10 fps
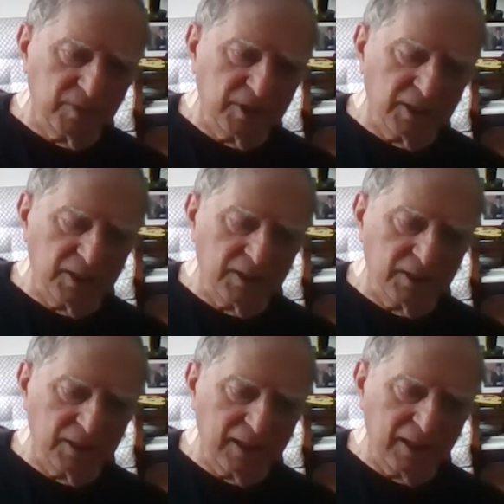uh,
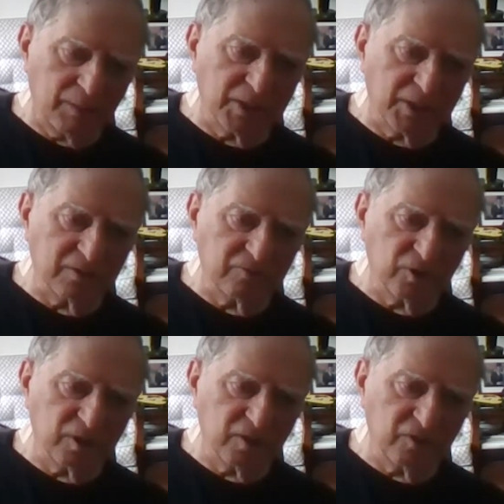element
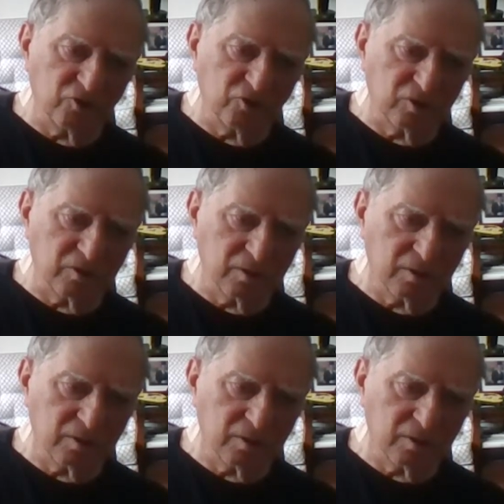for the division.